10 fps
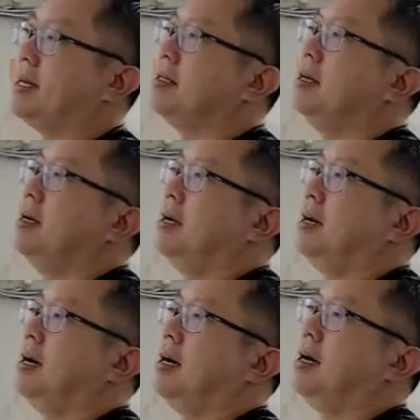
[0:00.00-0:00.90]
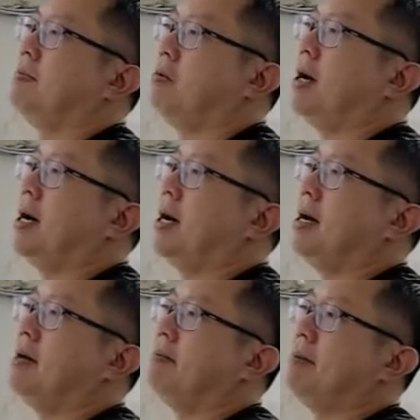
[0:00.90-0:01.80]
But like what I
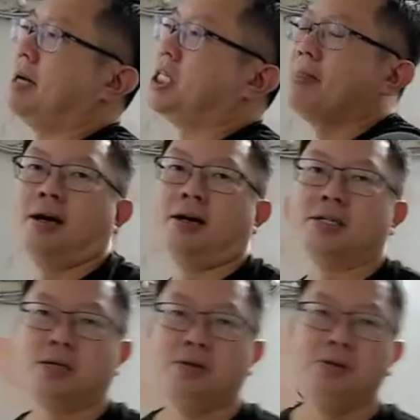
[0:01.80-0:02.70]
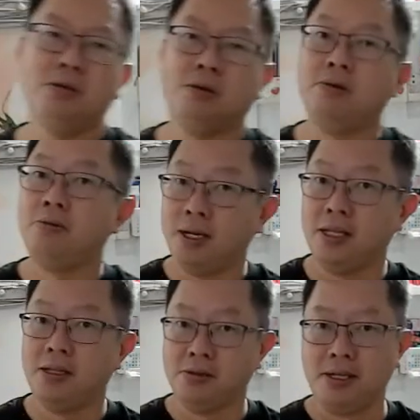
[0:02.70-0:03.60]
mentioned, schools don't
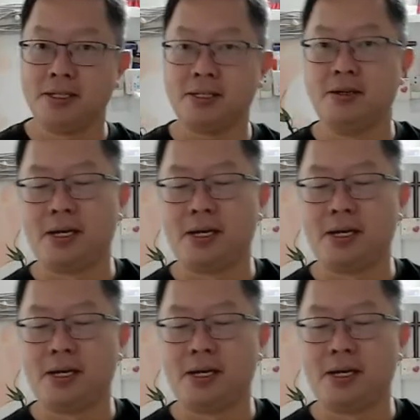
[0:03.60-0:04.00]
really do this.